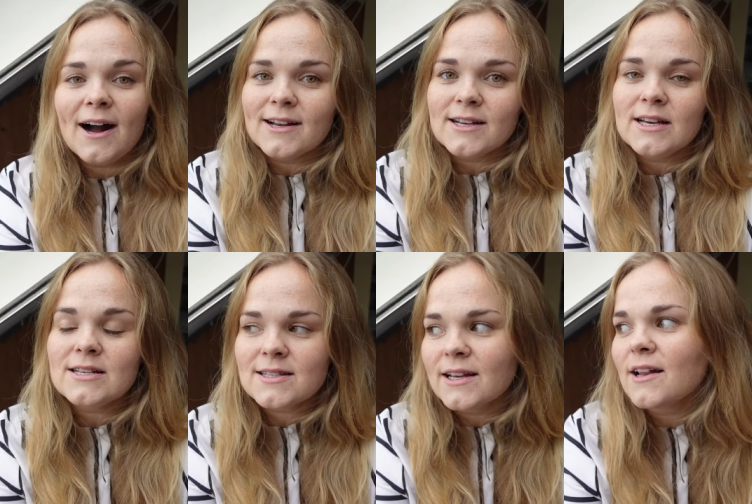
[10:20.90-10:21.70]
I
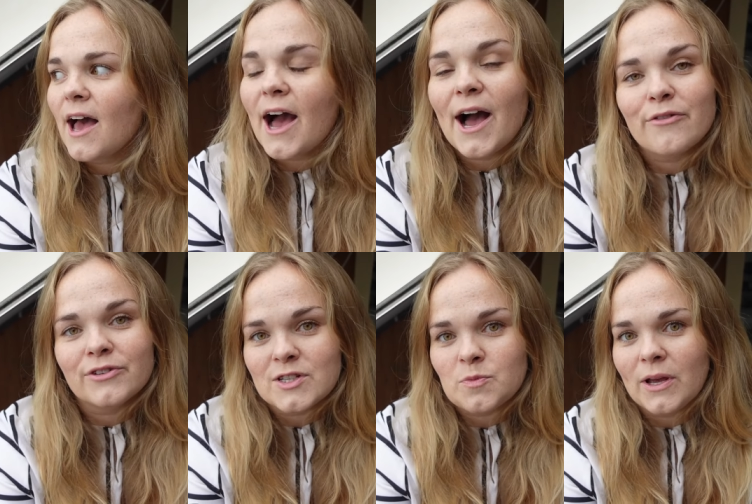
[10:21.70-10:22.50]
still
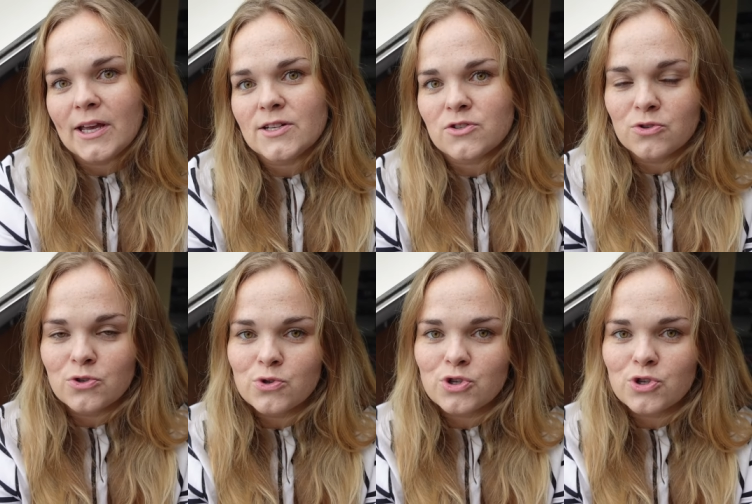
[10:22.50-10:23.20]
have the space to do